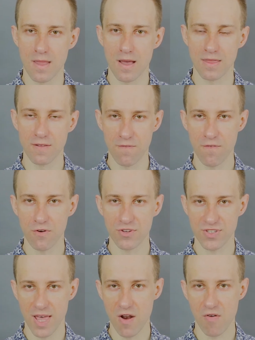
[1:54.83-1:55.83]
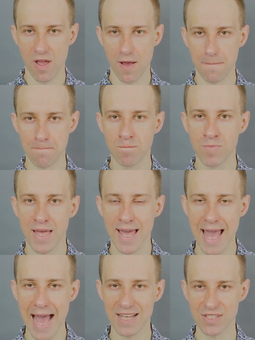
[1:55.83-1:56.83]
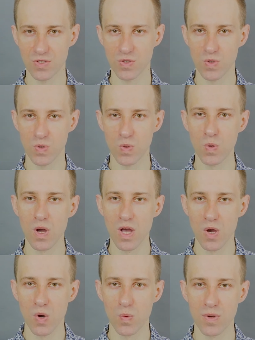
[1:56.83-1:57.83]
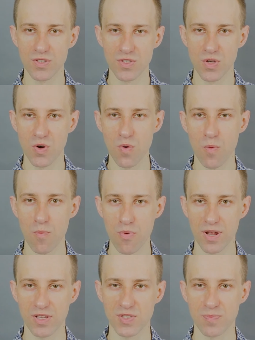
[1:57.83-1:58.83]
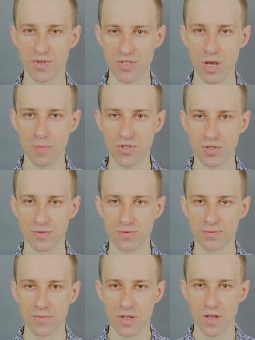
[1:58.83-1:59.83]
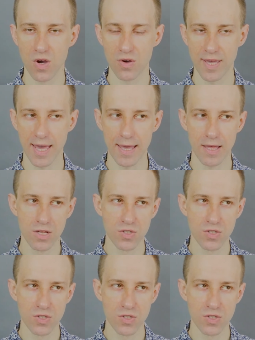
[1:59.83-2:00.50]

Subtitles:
the first area has to do with your brain's perception. Okay,